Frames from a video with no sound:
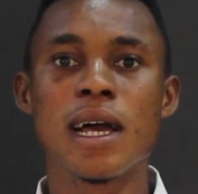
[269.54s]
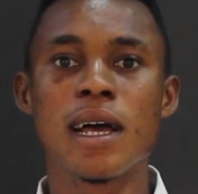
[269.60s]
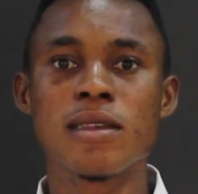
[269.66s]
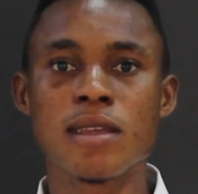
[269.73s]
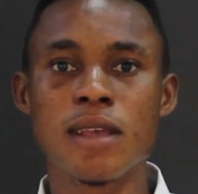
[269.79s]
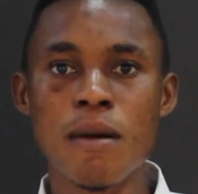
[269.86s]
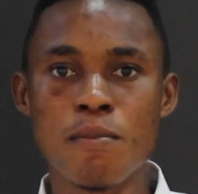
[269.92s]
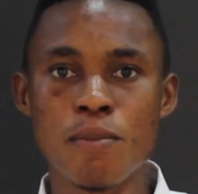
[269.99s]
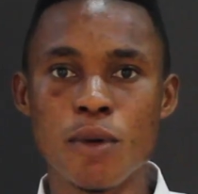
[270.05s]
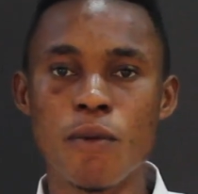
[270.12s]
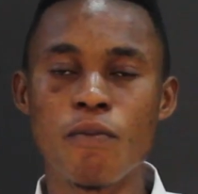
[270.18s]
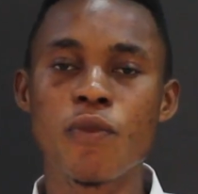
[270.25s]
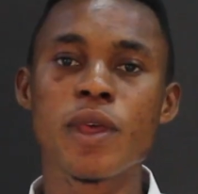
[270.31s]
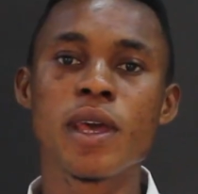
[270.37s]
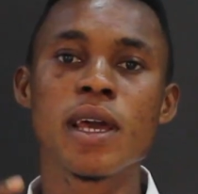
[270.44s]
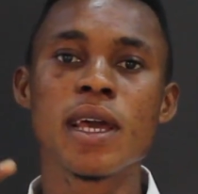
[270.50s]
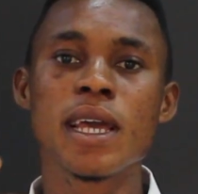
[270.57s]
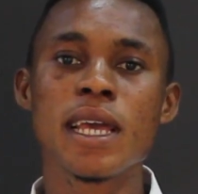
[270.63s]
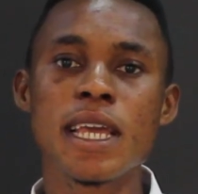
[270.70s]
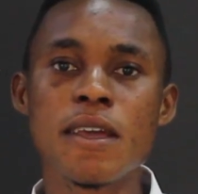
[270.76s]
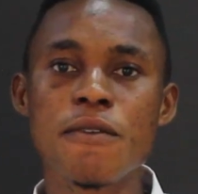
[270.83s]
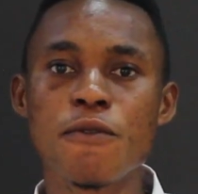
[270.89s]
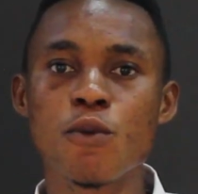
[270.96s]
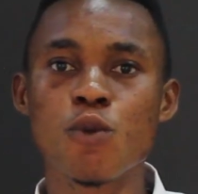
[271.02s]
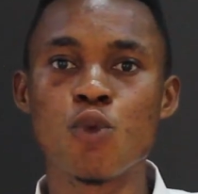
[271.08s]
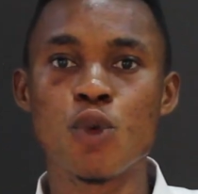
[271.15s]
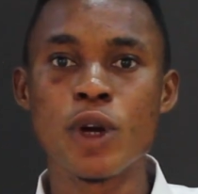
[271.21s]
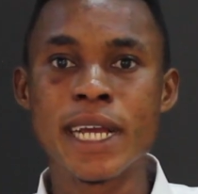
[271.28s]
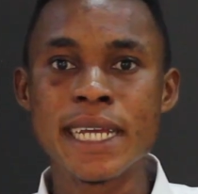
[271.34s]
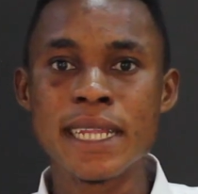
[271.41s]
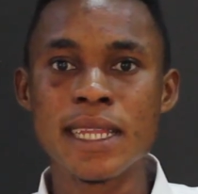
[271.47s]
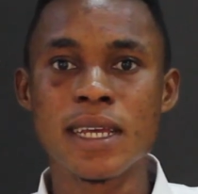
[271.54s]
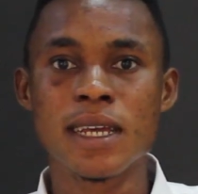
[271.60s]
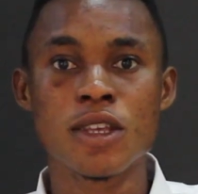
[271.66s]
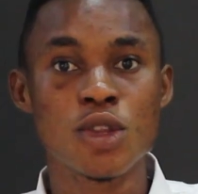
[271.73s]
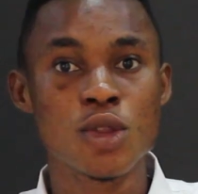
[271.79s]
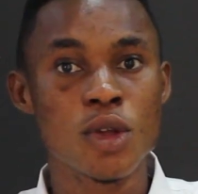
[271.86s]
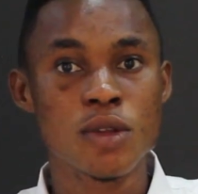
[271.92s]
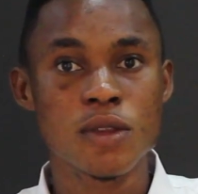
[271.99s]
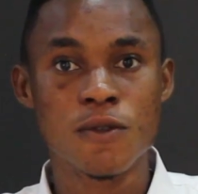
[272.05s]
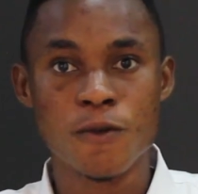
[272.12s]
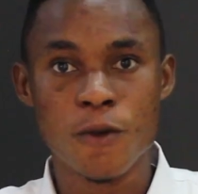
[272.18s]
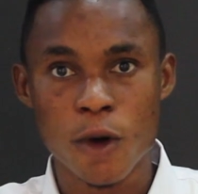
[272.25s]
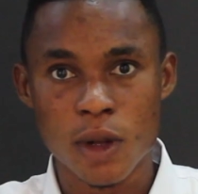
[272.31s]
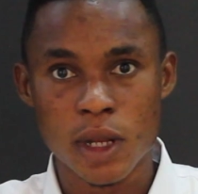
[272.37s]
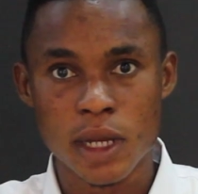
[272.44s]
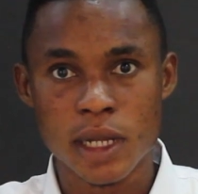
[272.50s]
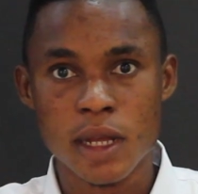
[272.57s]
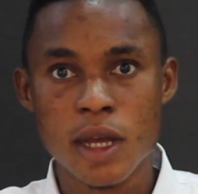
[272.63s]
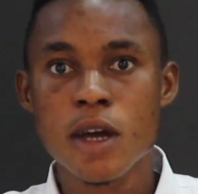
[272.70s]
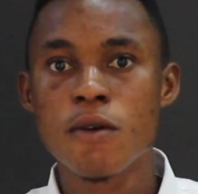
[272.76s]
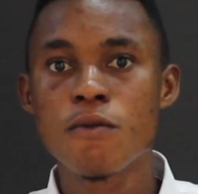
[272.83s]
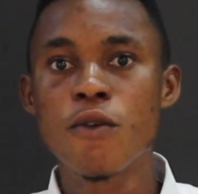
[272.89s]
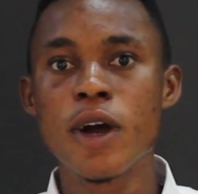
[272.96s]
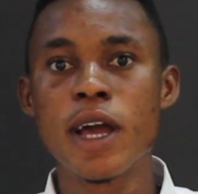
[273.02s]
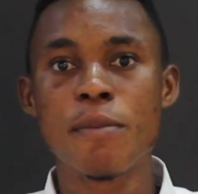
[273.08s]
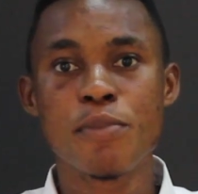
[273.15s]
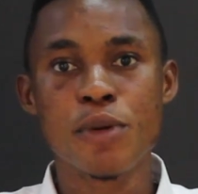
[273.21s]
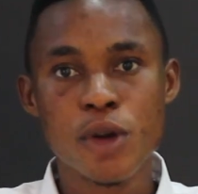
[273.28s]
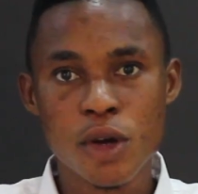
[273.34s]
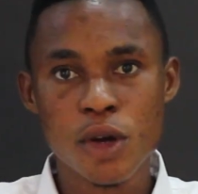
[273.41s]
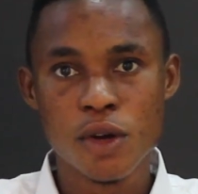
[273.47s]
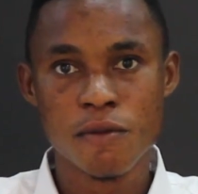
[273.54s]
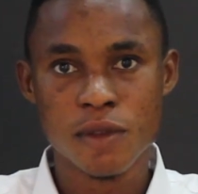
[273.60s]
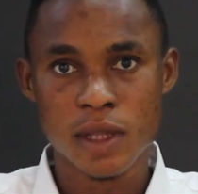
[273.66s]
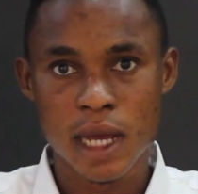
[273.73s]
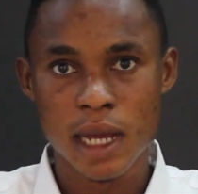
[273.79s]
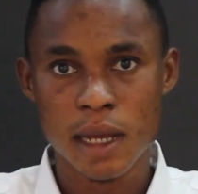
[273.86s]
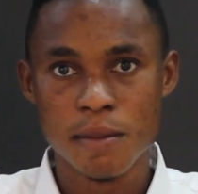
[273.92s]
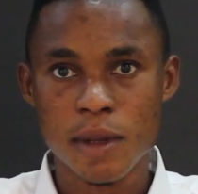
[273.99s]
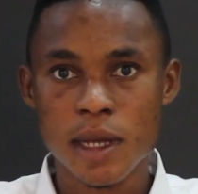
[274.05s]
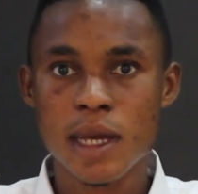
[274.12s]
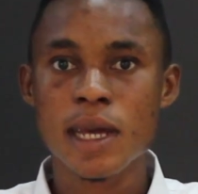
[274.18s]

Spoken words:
God. Example, if rain is not falling for a period of time,